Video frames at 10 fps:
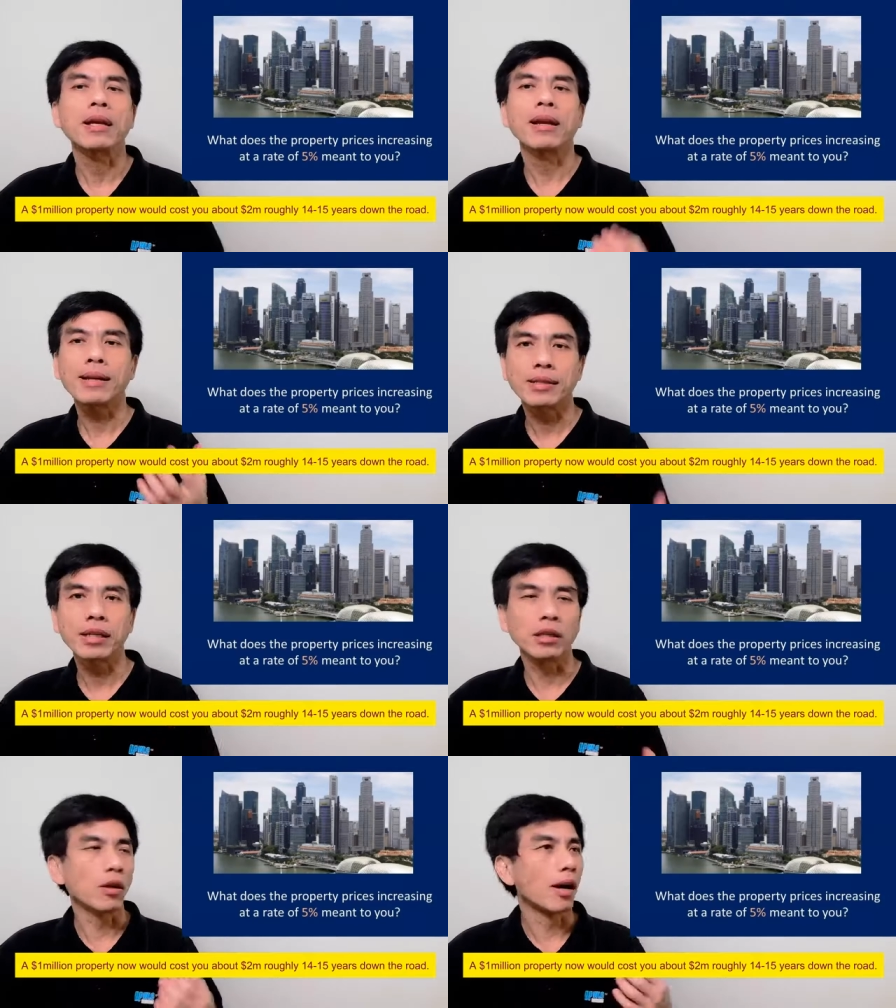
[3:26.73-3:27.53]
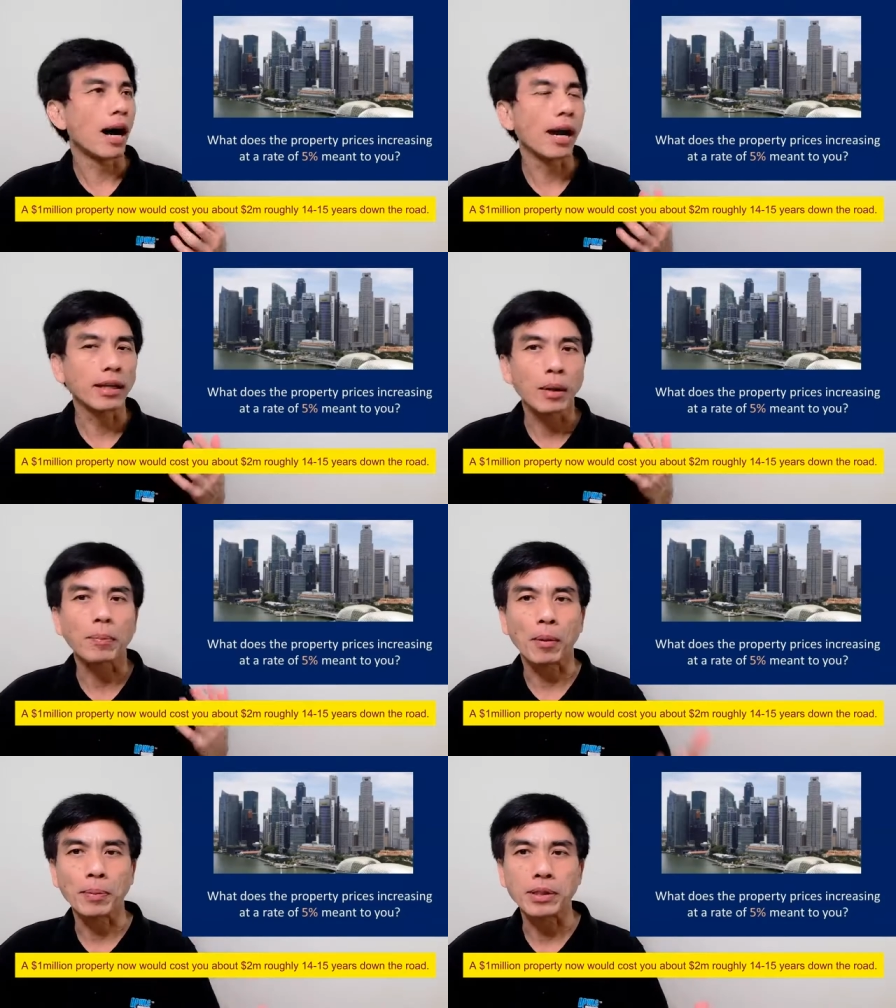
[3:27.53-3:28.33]
let's say you're eyeing a
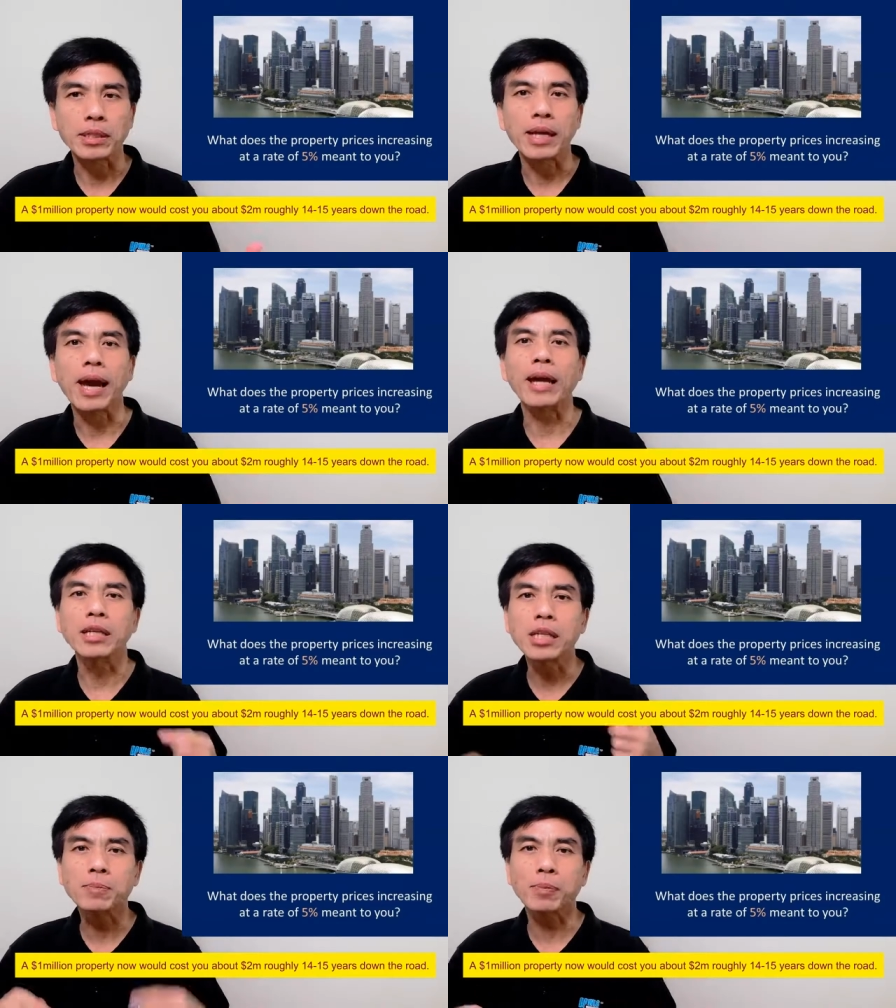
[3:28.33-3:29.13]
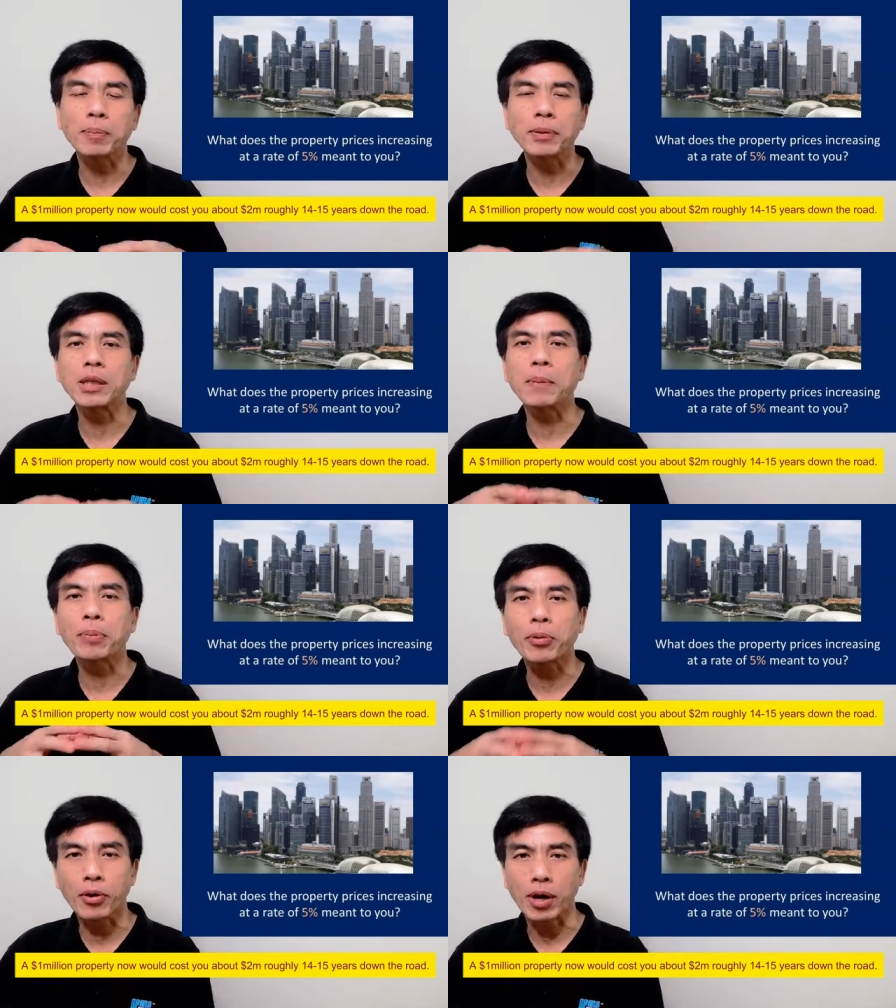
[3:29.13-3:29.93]
property and this property
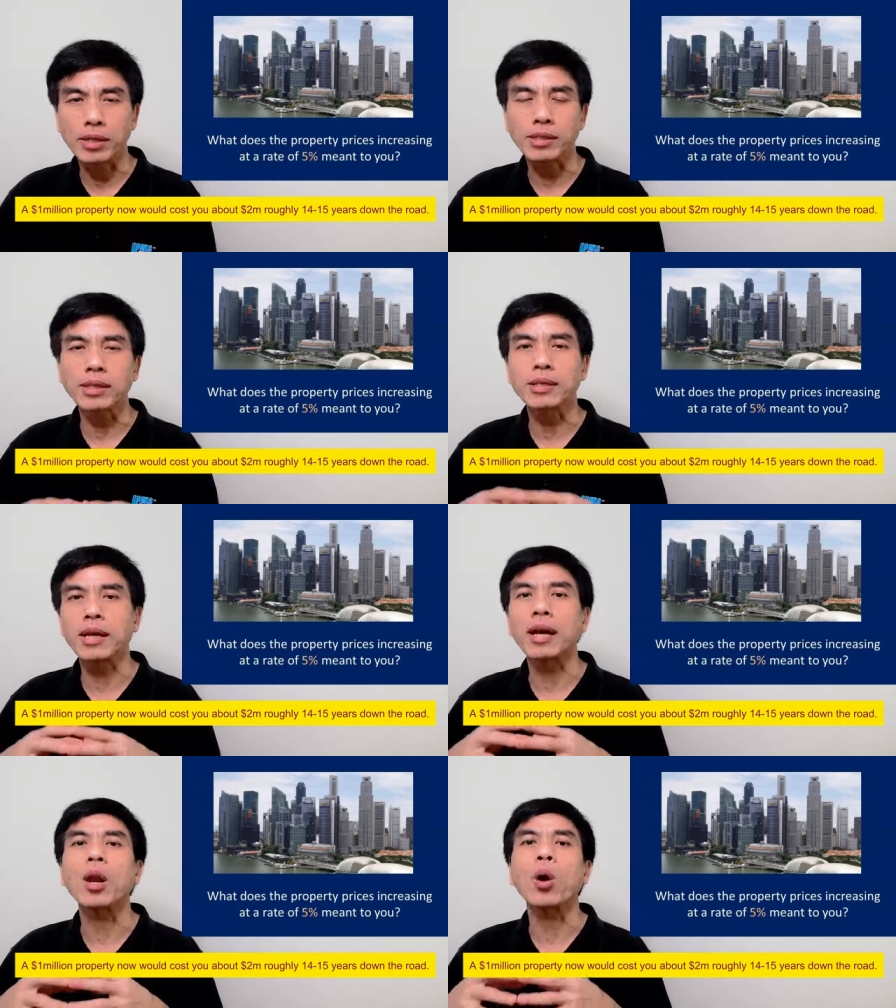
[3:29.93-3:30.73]
price is at